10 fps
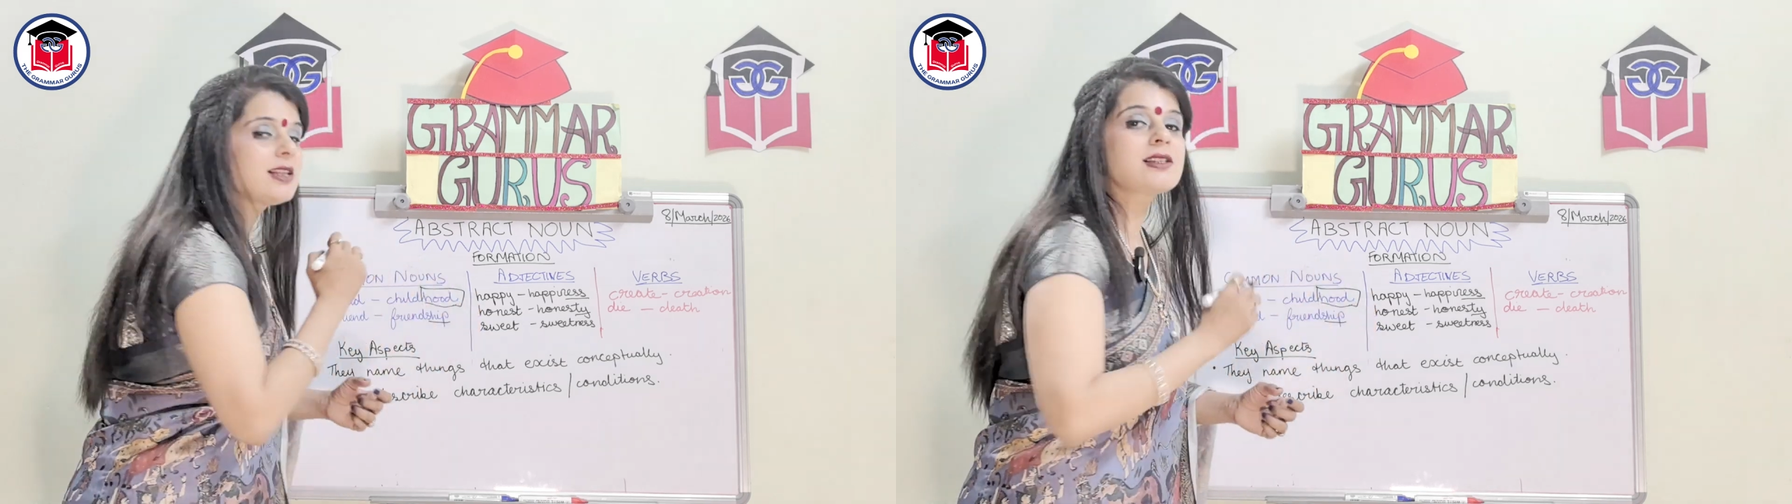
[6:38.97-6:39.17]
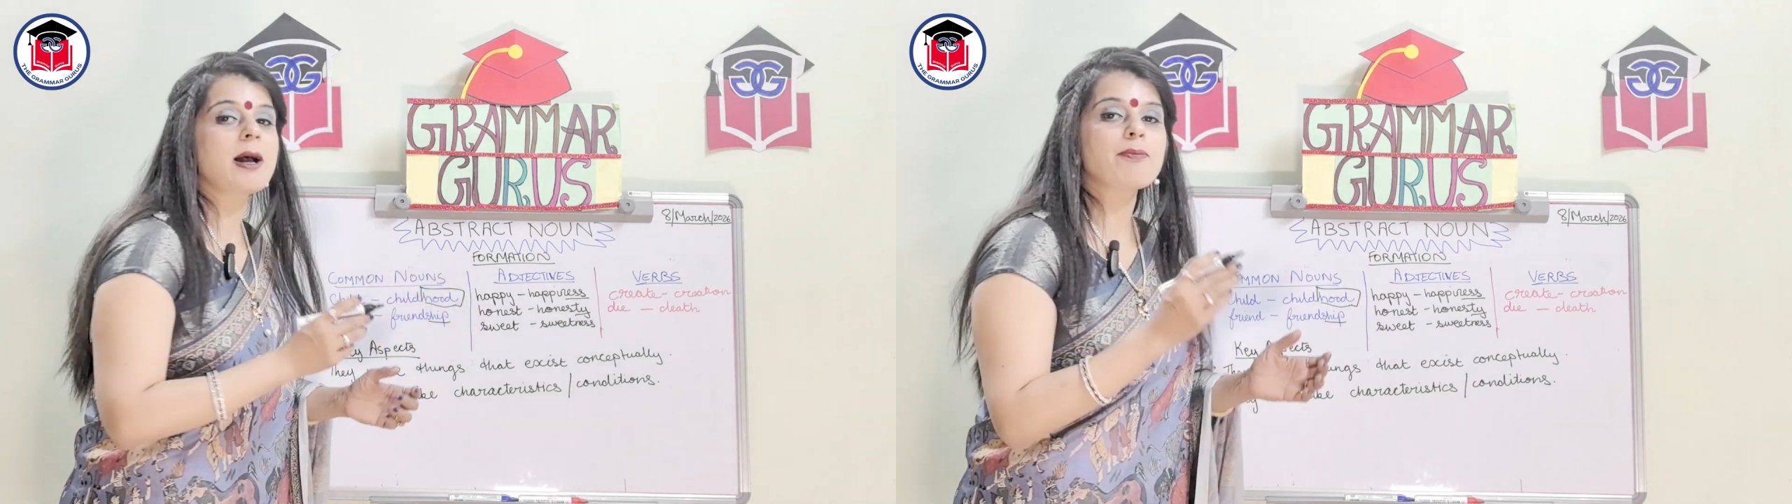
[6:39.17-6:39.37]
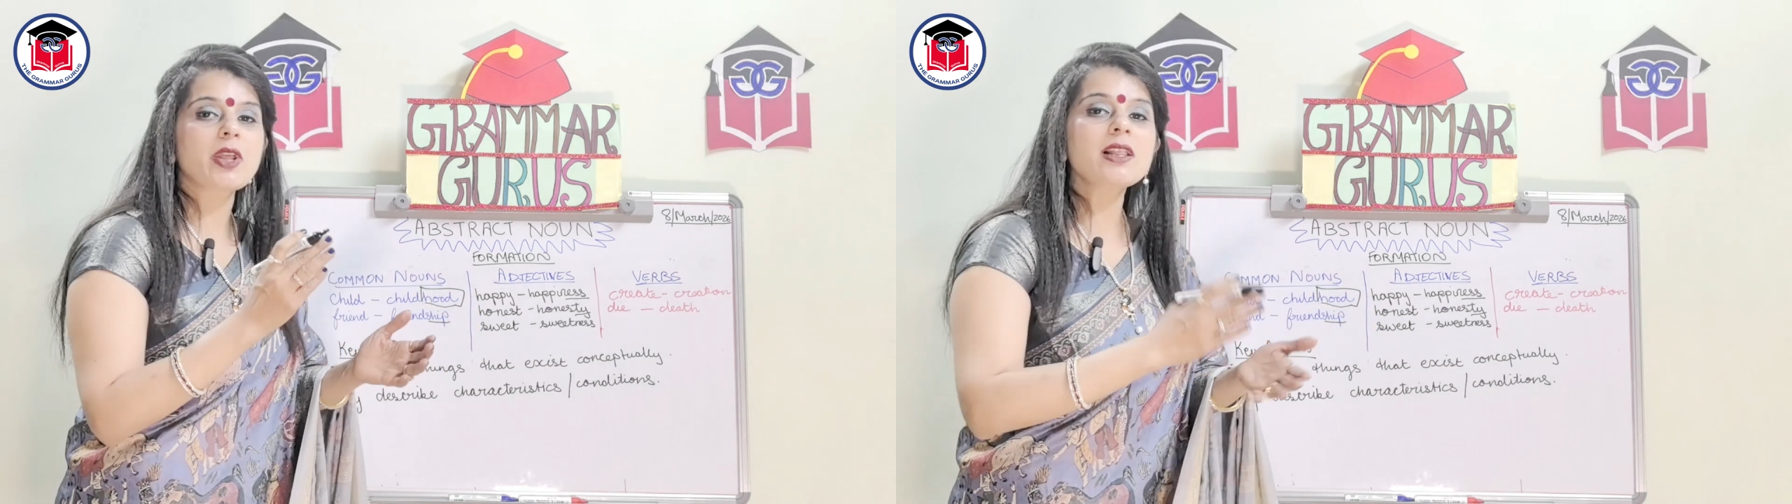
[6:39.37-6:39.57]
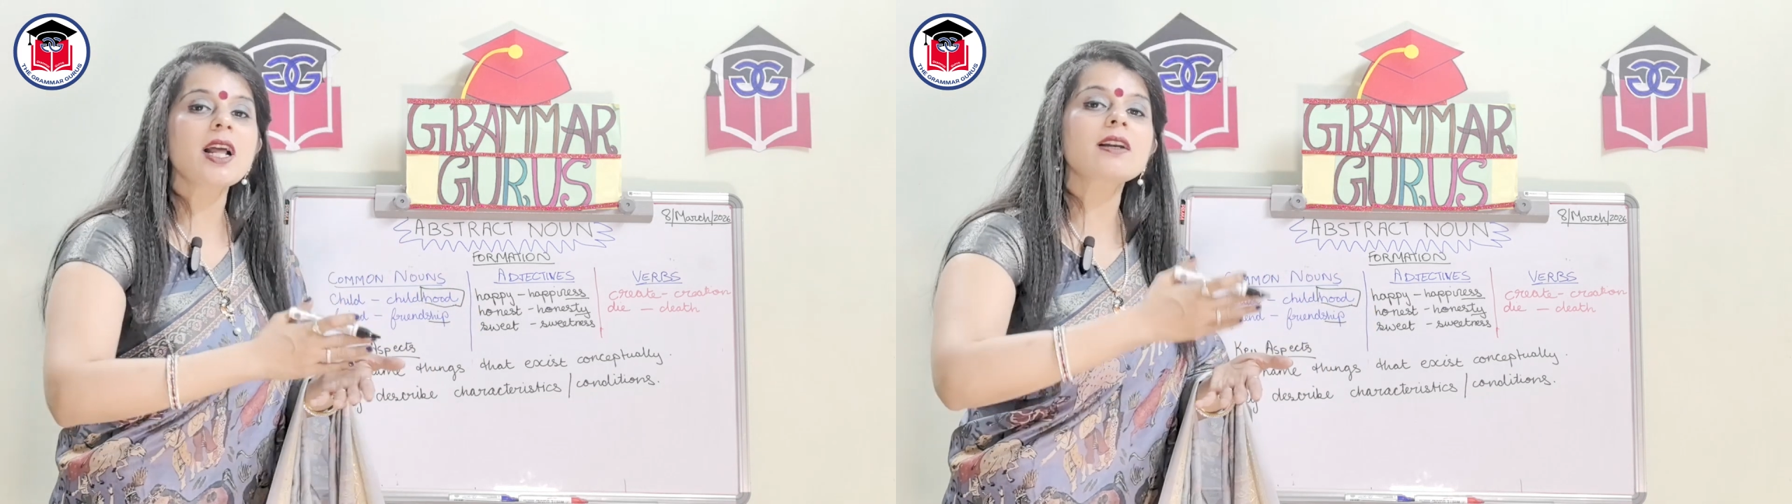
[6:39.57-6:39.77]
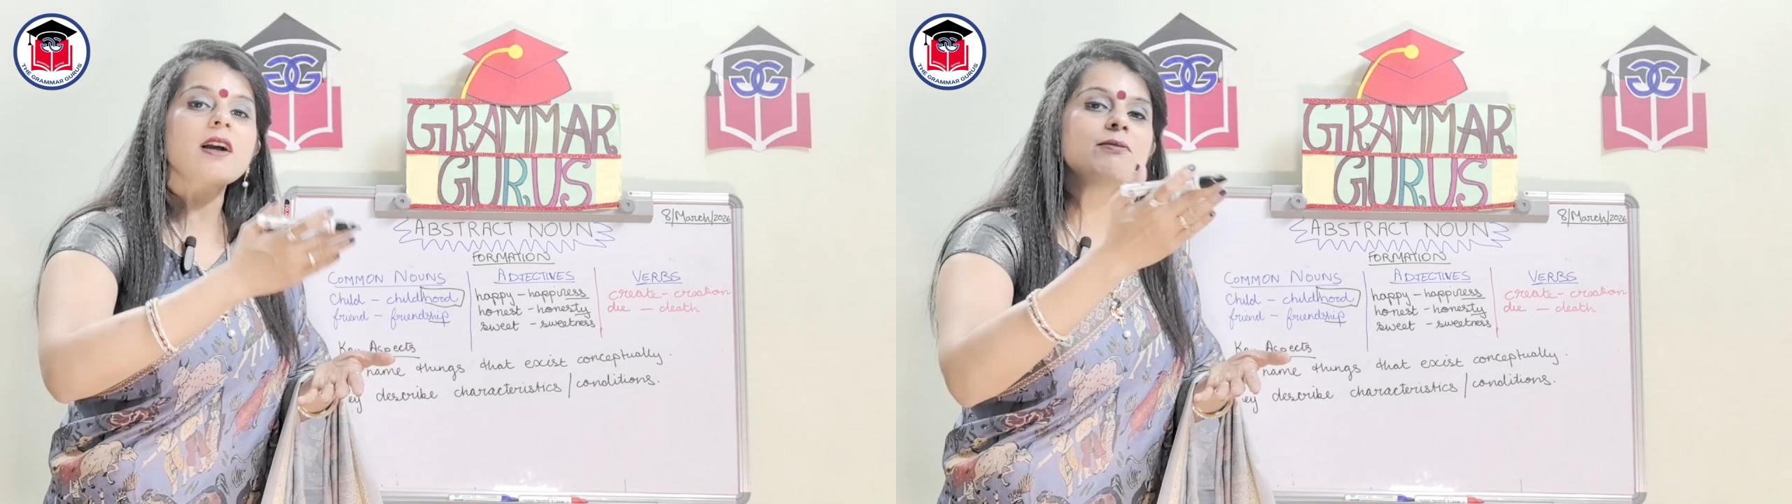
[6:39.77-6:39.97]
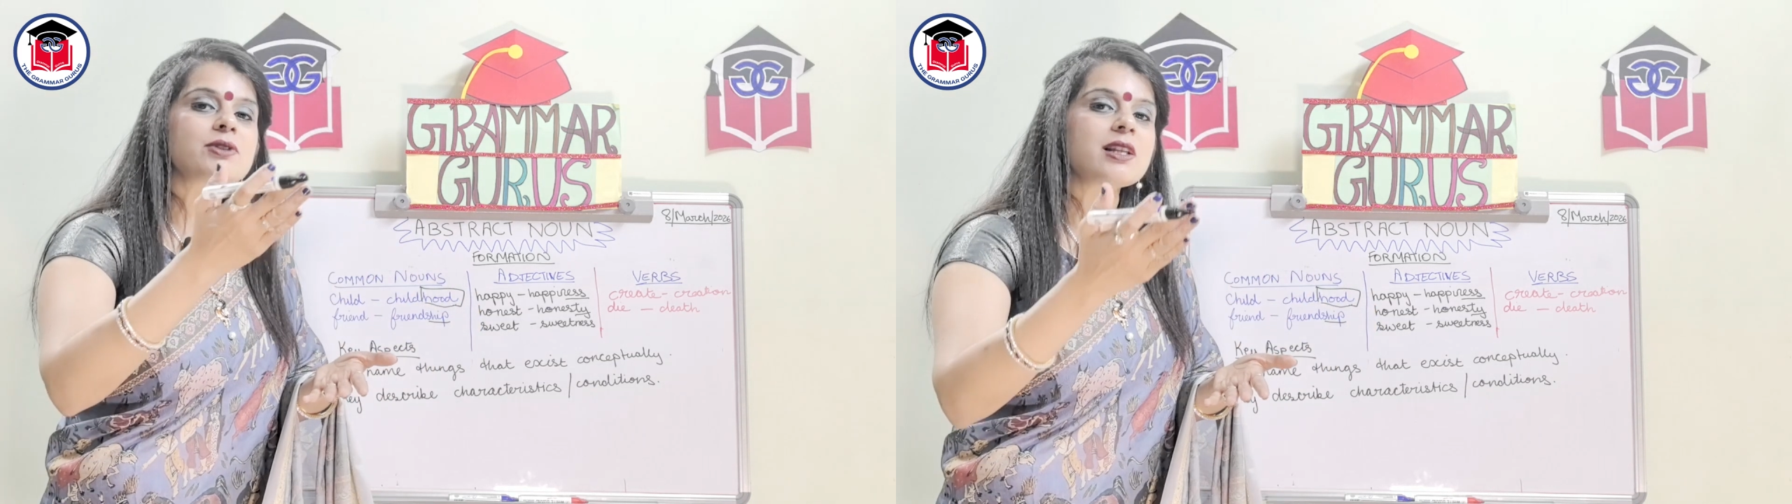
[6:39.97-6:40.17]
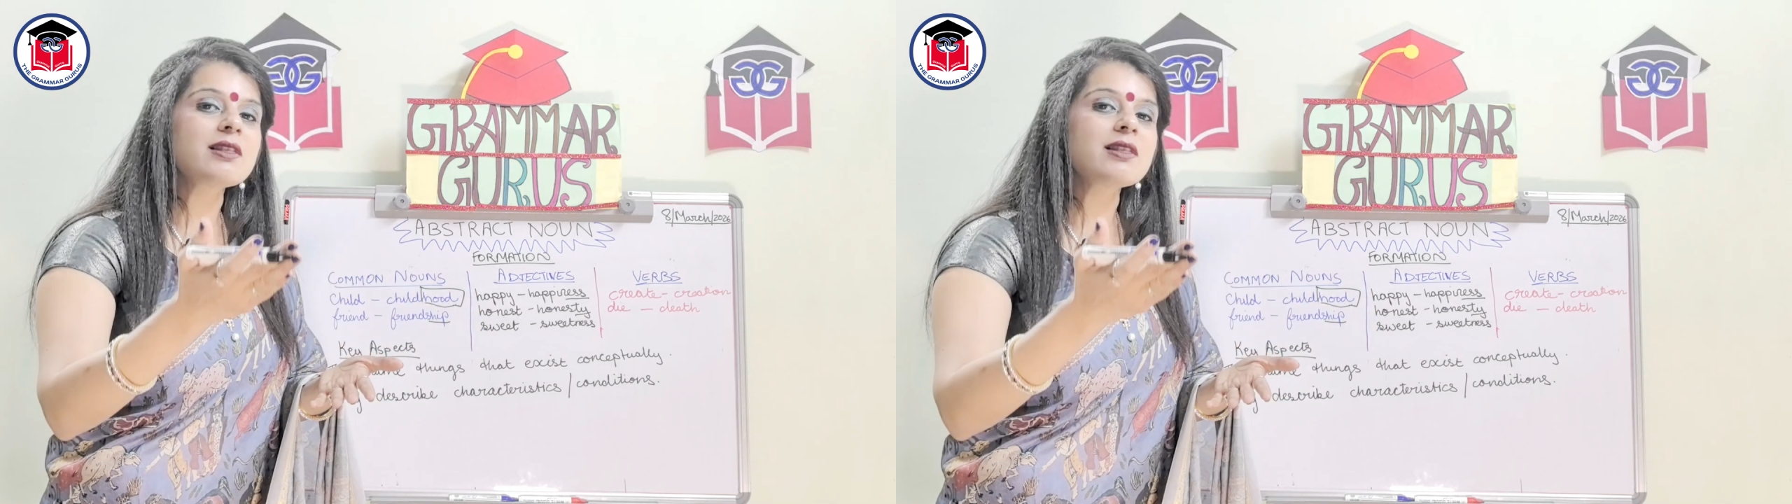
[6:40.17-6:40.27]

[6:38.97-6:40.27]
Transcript: is something that comes in